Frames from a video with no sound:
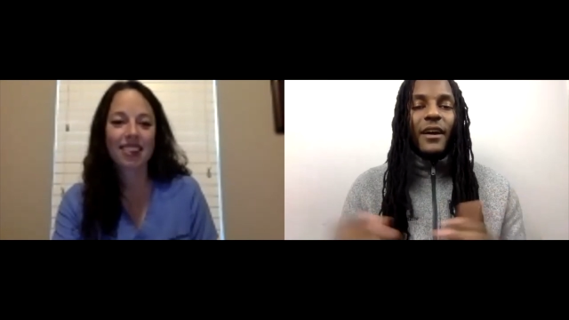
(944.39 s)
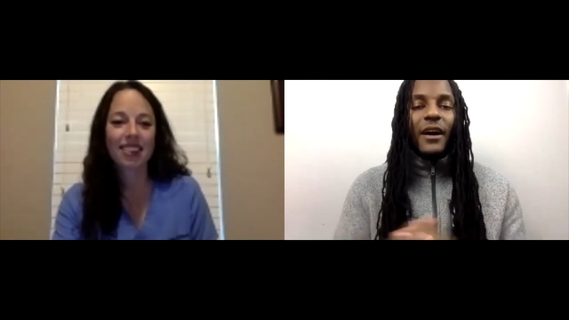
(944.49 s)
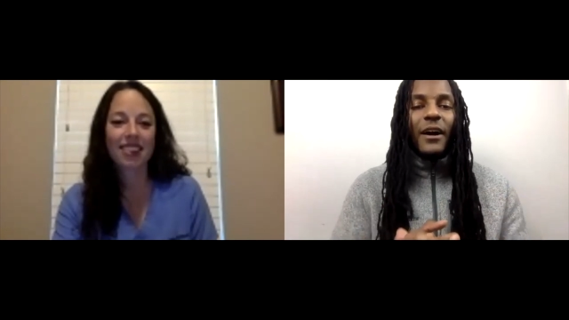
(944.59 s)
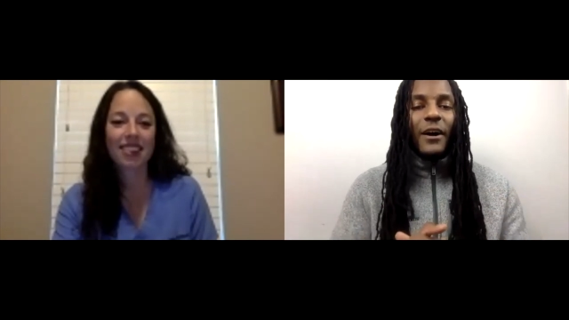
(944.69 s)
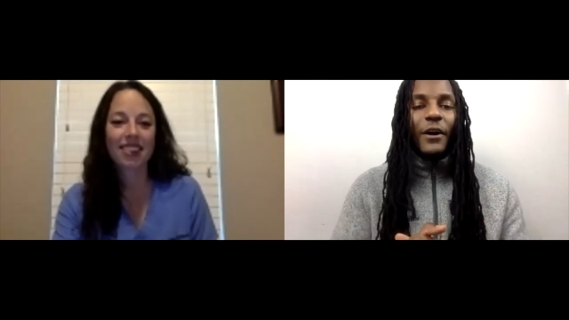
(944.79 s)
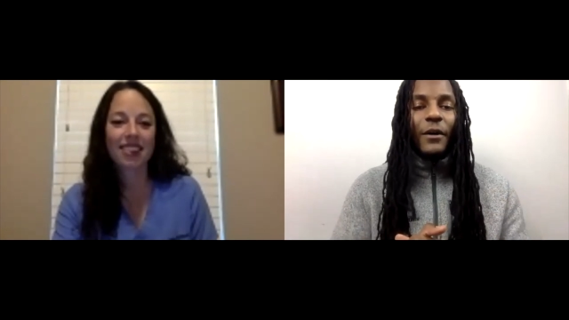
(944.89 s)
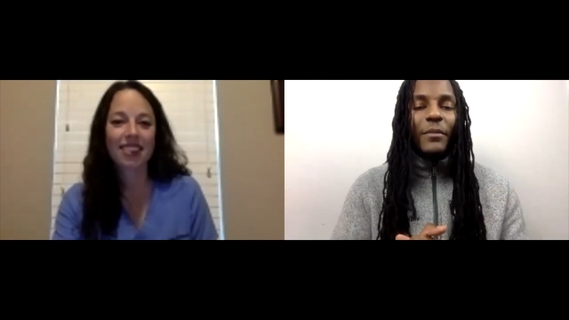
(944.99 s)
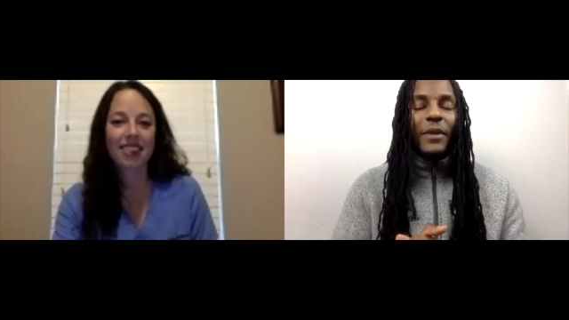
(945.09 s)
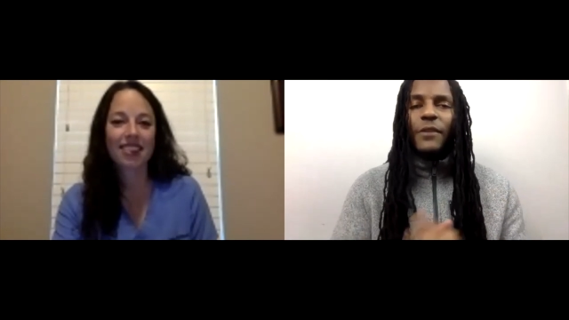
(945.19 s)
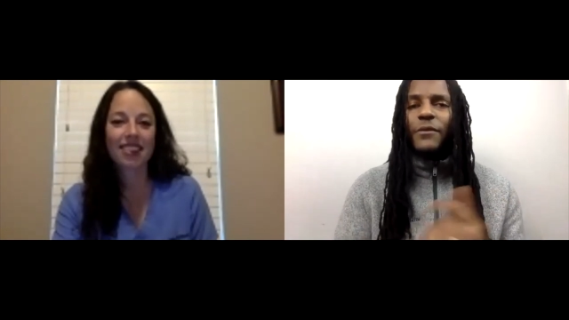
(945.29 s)
Speaker 1: Um,
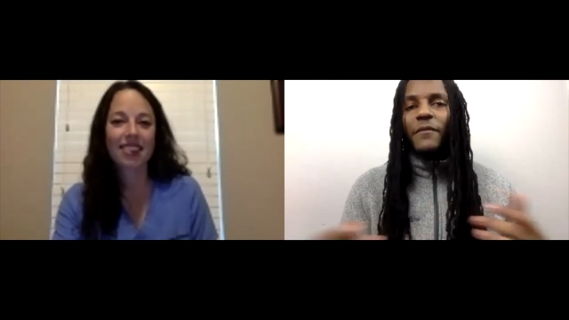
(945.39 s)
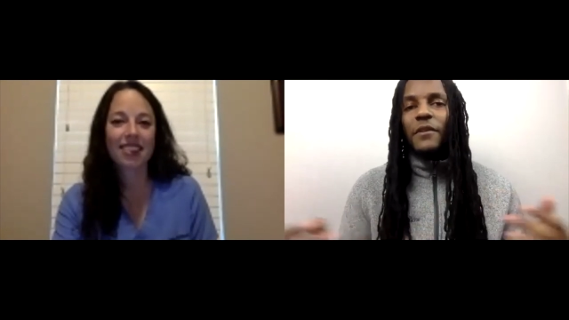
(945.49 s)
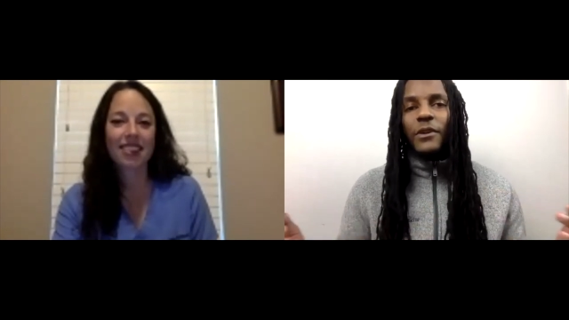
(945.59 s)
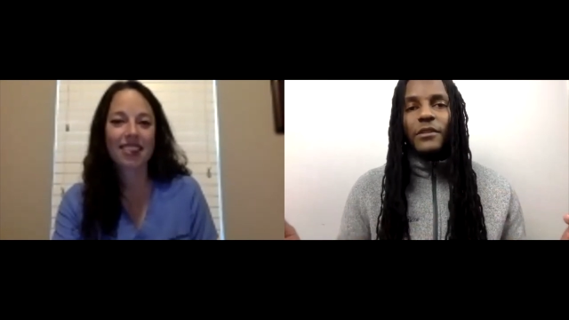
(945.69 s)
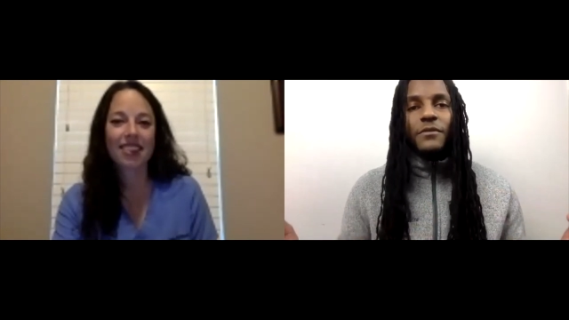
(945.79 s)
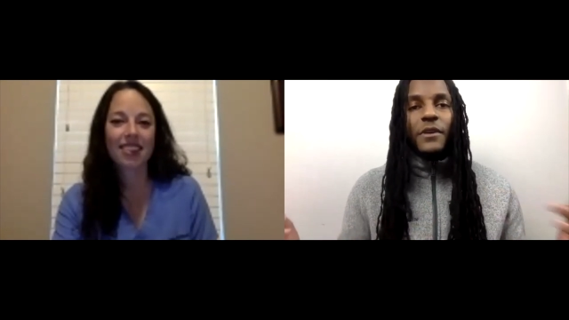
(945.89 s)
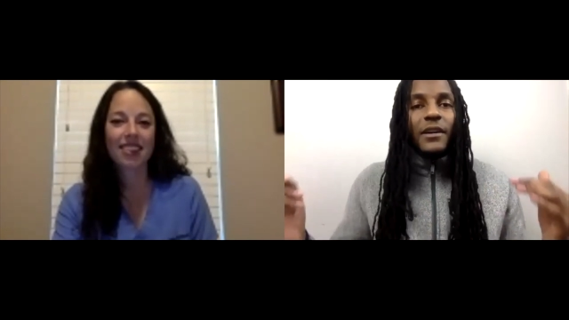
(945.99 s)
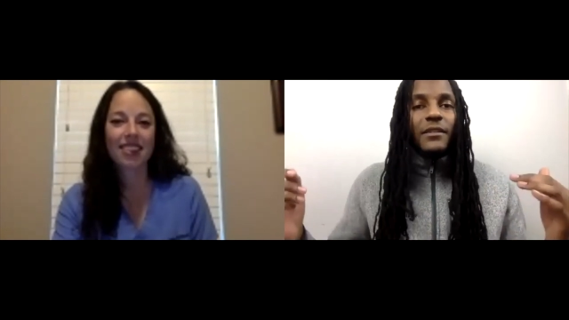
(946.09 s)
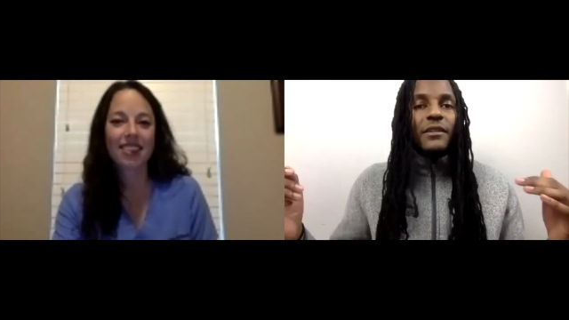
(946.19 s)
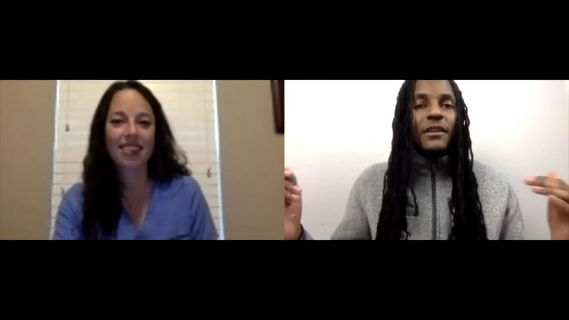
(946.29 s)
and if you have any questions for
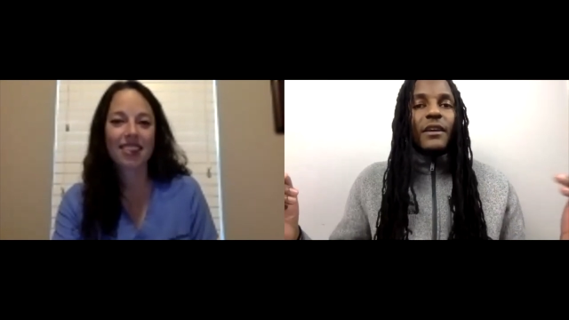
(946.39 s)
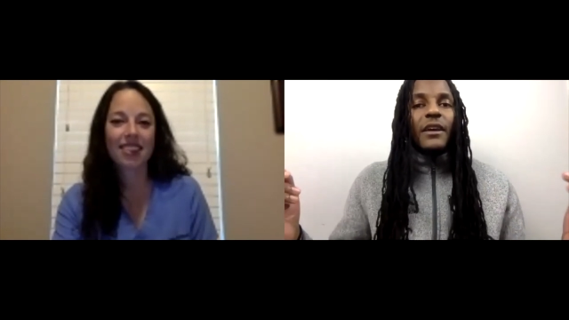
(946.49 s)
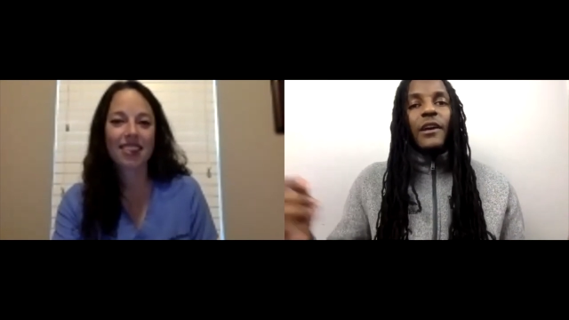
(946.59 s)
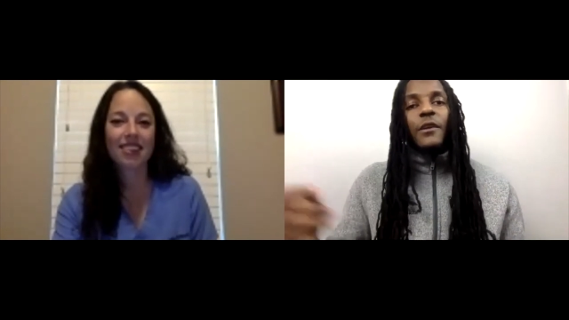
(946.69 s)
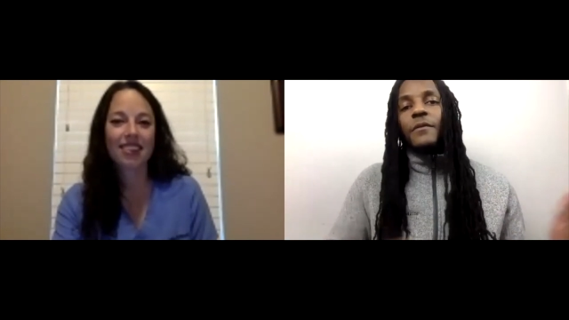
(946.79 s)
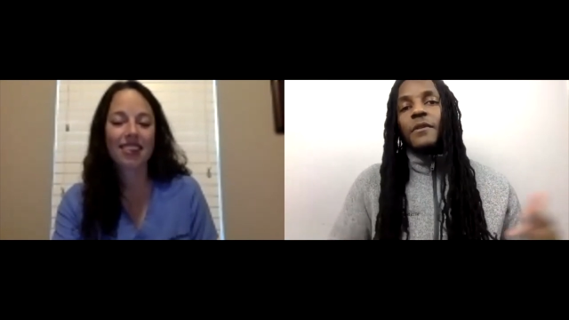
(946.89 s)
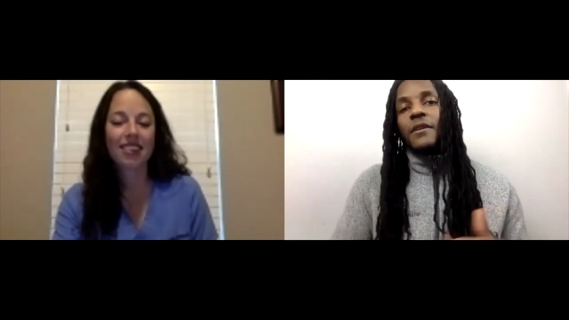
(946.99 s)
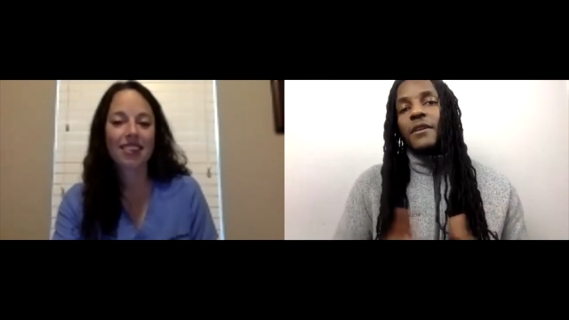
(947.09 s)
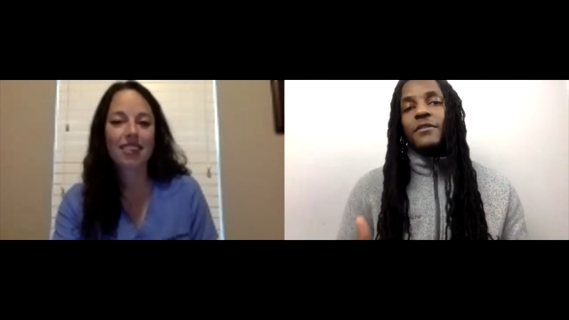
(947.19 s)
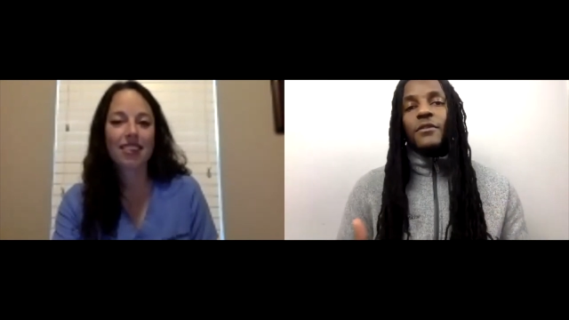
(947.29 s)
us, head over
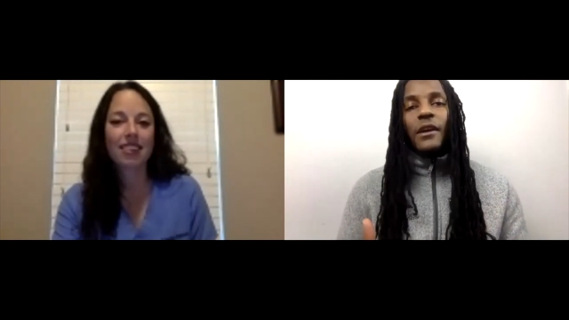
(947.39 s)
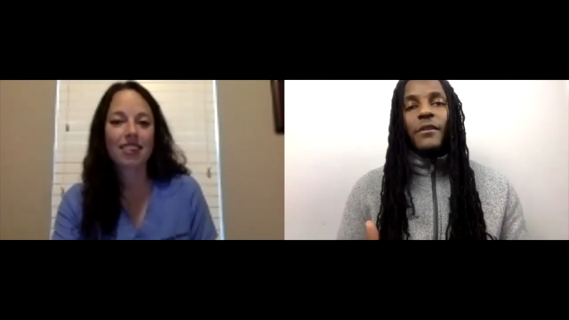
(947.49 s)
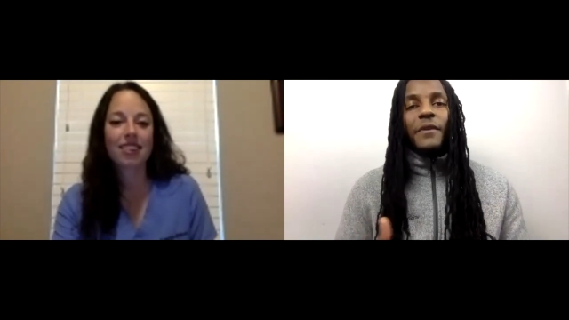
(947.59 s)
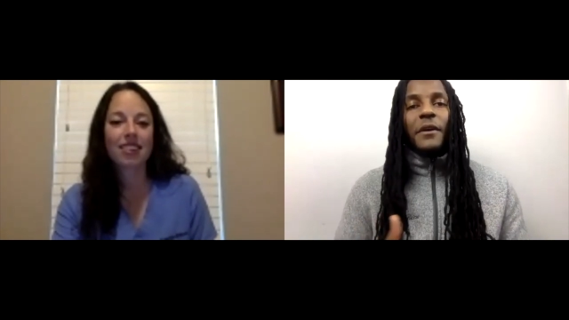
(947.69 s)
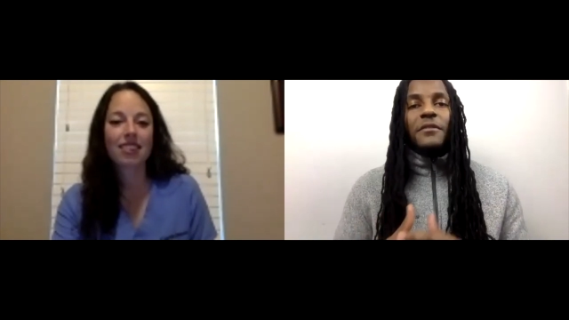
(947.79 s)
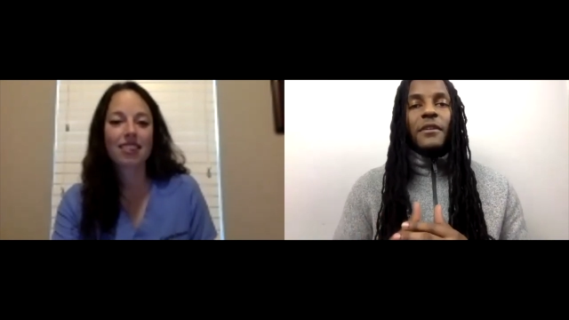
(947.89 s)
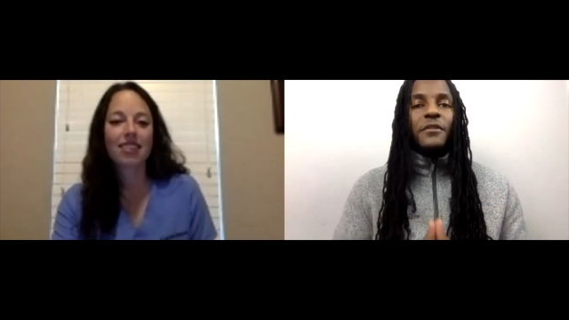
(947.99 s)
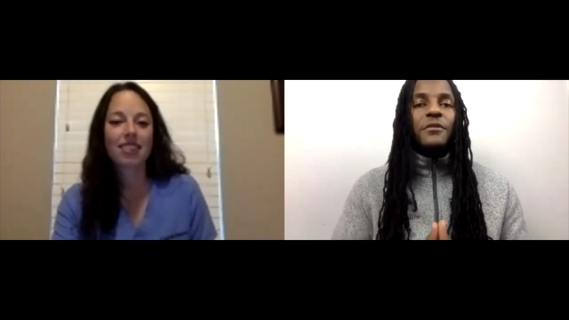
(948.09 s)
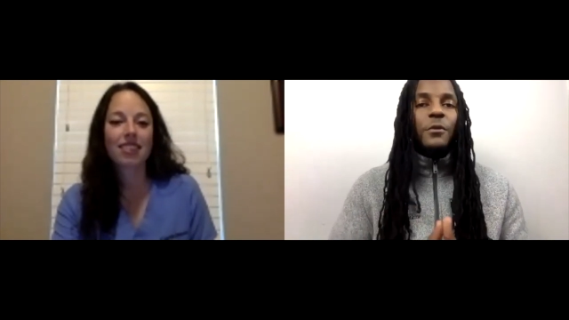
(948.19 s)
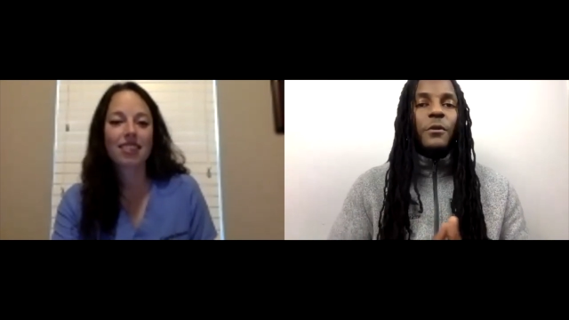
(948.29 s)
to Instagram, follow us at
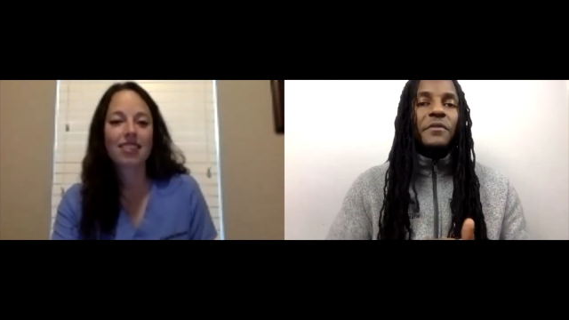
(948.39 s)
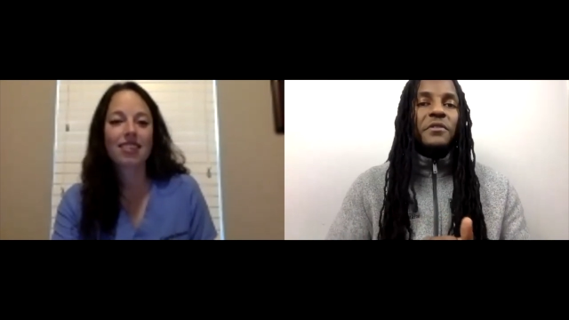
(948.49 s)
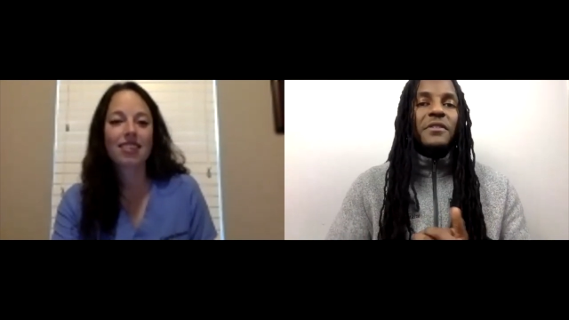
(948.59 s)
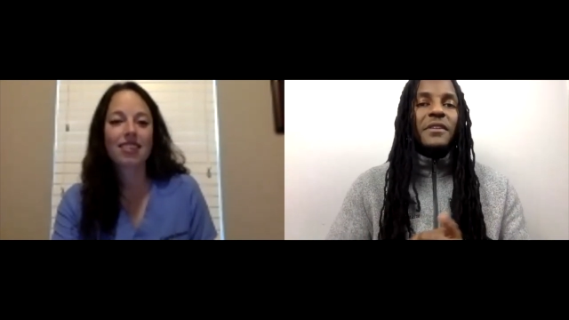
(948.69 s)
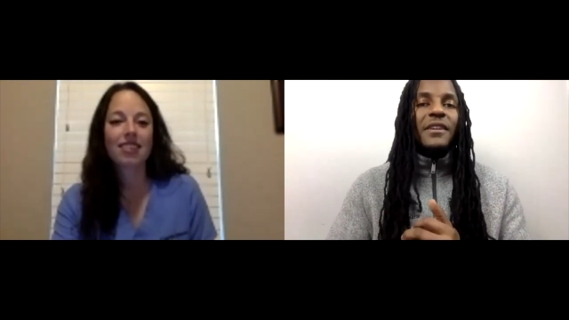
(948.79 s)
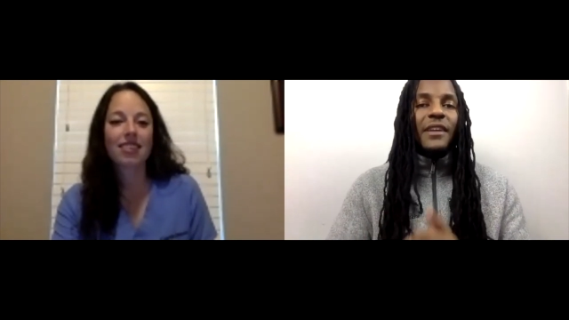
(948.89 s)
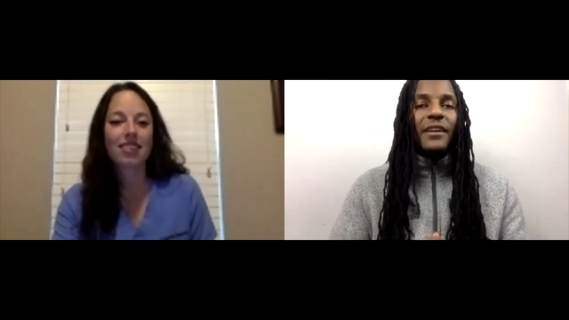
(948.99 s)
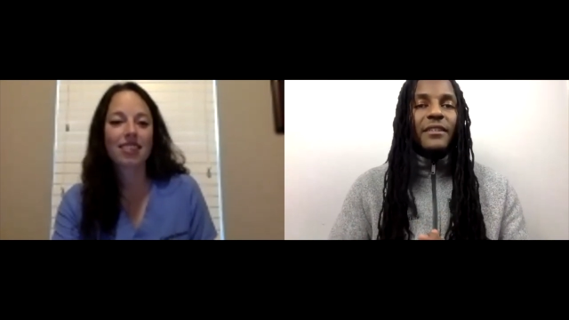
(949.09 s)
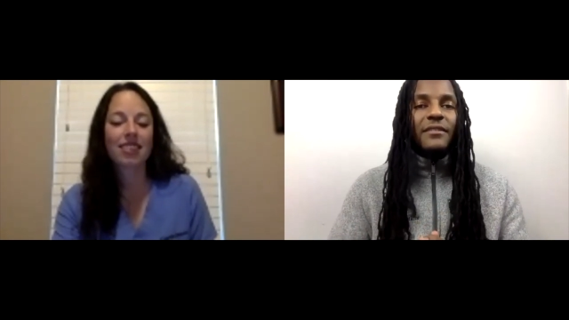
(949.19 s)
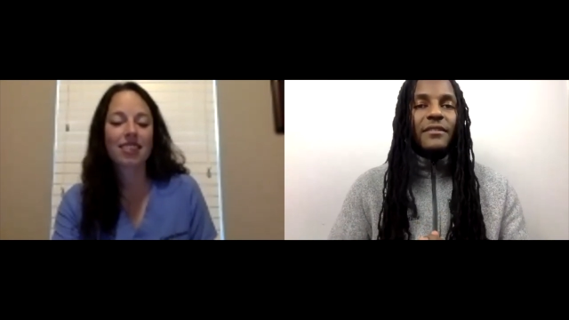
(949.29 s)
underscore future DDS,